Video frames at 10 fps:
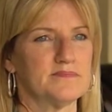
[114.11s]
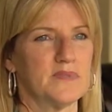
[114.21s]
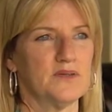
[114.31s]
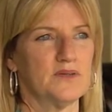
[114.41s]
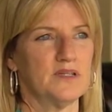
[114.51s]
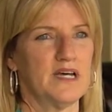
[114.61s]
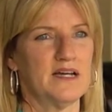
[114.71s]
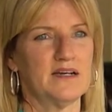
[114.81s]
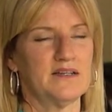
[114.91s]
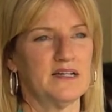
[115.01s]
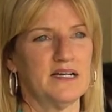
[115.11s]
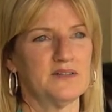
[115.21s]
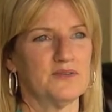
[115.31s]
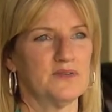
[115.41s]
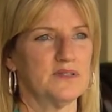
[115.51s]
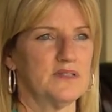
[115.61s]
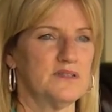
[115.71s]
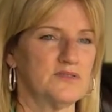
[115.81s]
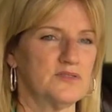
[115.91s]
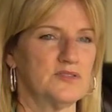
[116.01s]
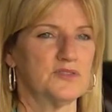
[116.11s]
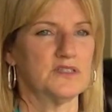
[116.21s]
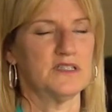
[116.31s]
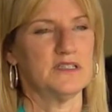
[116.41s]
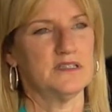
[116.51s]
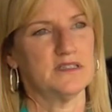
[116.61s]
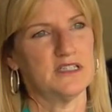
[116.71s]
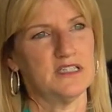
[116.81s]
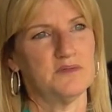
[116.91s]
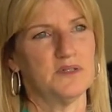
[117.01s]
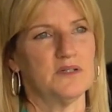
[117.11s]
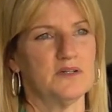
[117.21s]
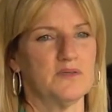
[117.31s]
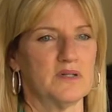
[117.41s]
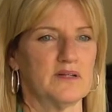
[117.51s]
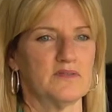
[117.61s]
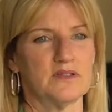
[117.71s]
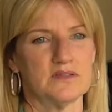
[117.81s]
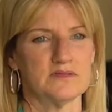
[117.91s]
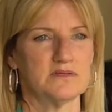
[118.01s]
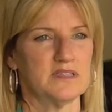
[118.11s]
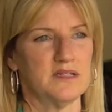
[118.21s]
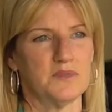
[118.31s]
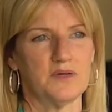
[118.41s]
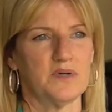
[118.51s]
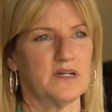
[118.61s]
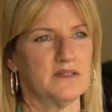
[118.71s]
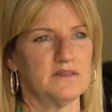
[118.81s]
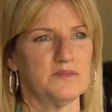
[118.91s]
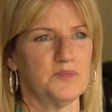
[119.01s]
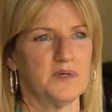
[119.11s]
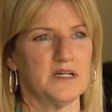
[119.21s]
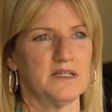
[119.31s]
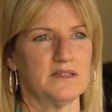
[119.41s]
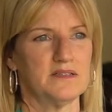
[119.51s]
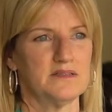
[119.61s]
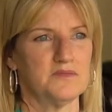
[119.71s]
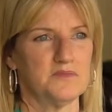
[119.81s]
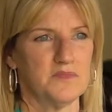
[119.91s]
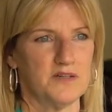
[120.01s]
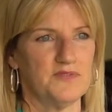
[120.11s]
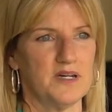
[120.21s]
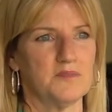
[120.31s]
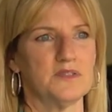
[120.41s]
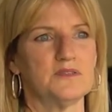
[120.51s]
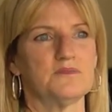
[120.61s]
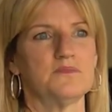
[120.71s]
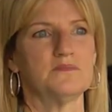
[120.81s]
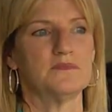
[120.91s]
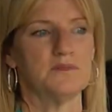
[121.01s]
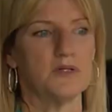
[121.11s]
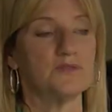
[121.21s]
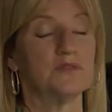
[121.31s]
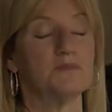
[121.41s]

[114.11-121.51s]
Other than that, I could handle the surgery, the chemo, whatever came my way. But my family's the most